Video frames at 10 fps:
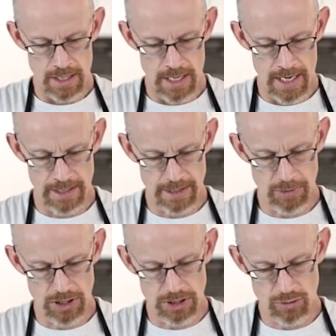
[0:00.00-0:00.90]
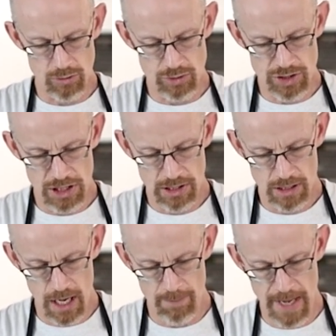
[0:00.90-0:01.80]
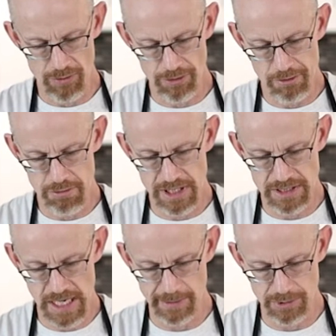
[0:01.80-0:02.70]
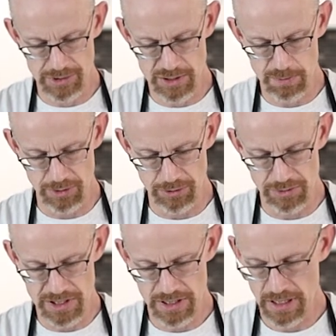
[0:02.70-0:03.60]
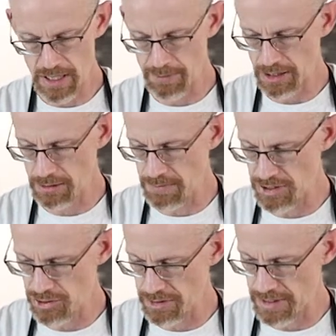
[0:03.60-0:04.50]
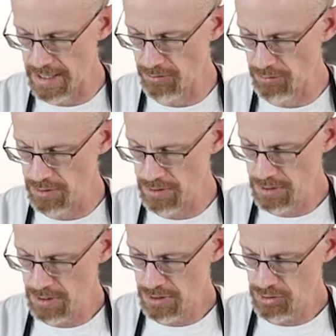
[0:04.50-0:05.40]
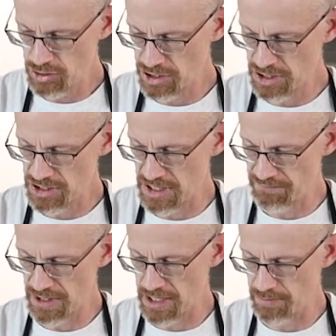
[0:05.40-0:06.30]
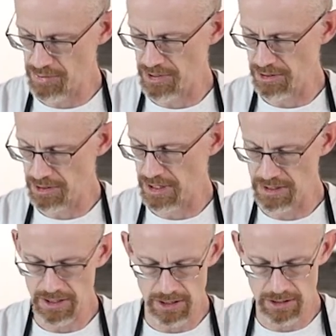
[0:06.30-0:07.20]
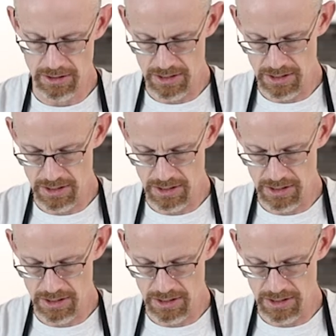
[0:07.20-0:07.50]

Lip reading: And I'm going to use about 3 tablespoons. I'm not going to measure it out just because I've got a pretty good idea